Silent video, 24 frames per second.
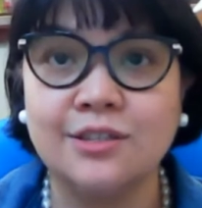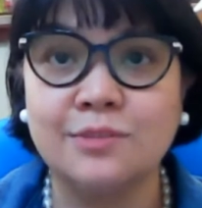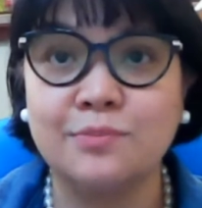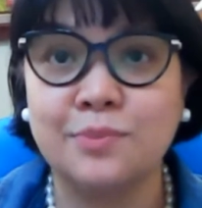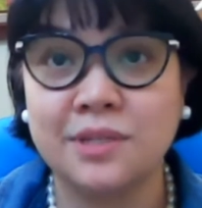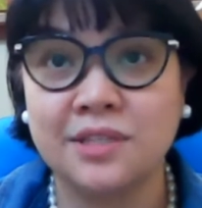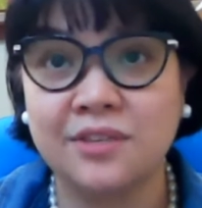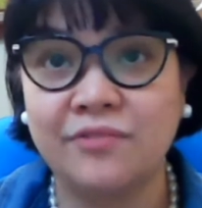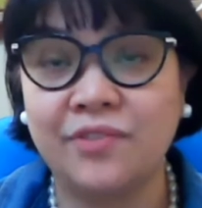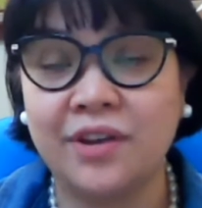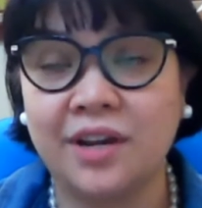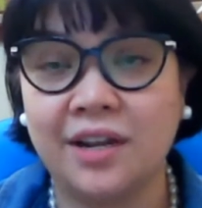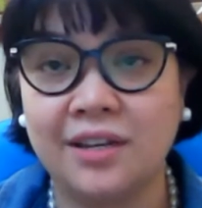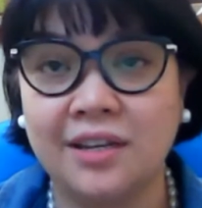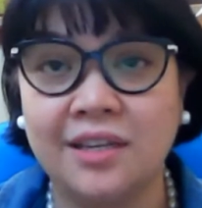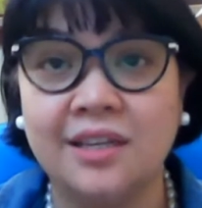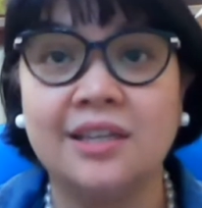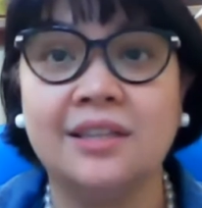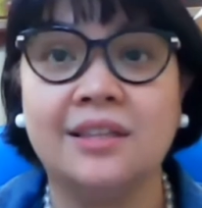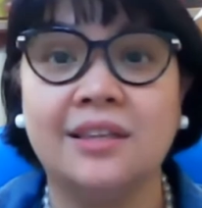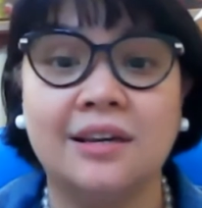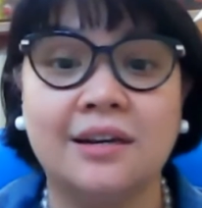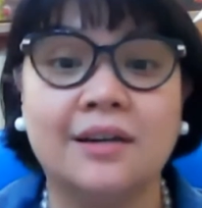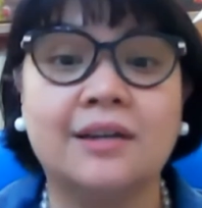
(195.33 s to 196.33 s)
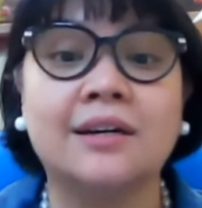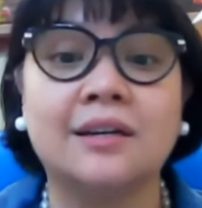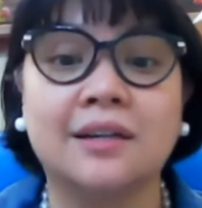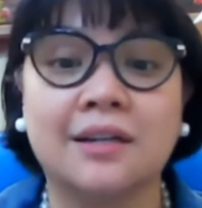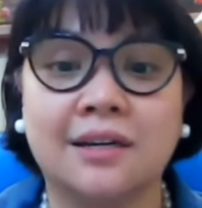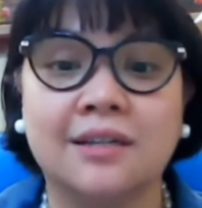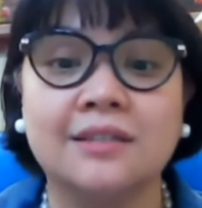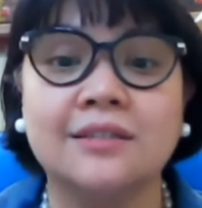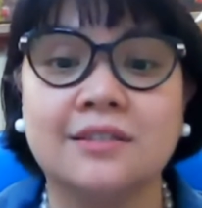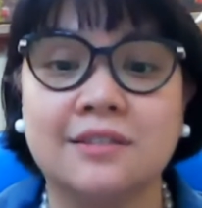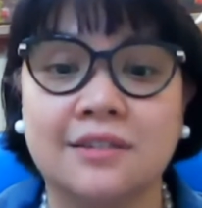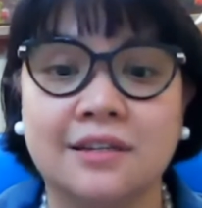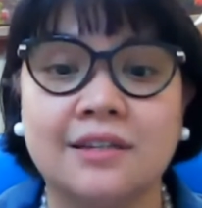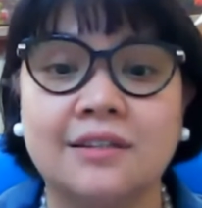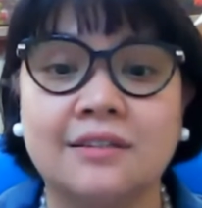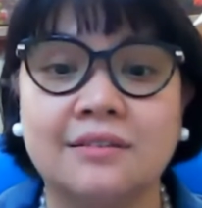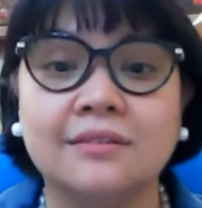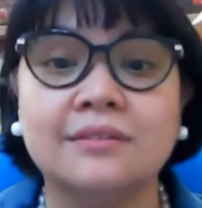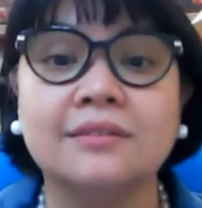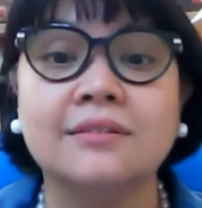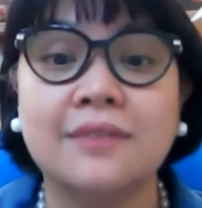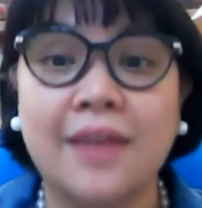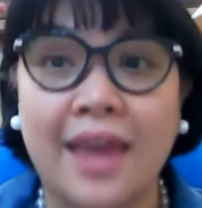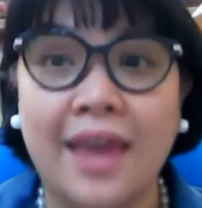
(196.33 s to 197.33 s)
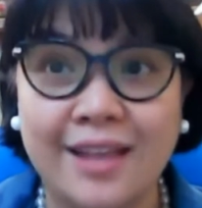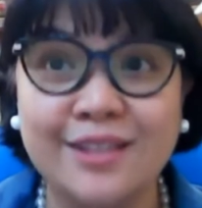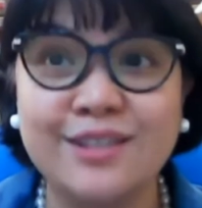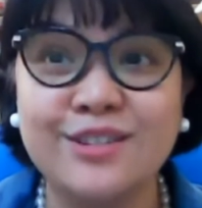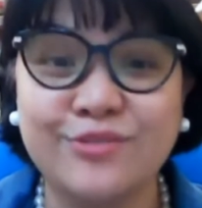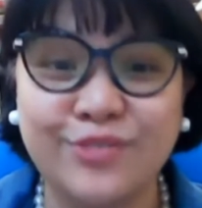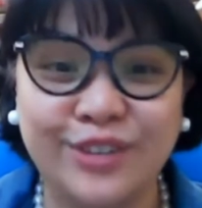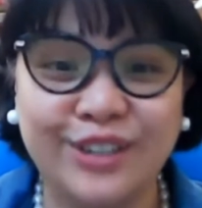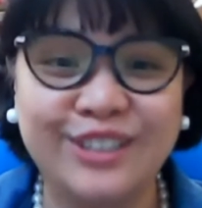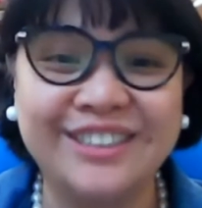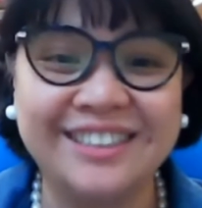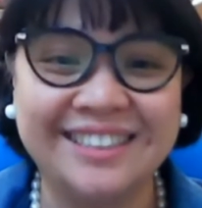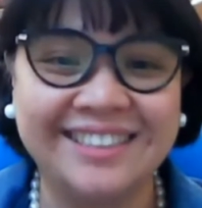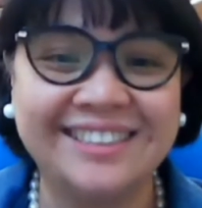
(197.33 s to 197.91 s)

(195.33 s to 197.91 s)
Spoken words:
specifically hitting our country, henceforth.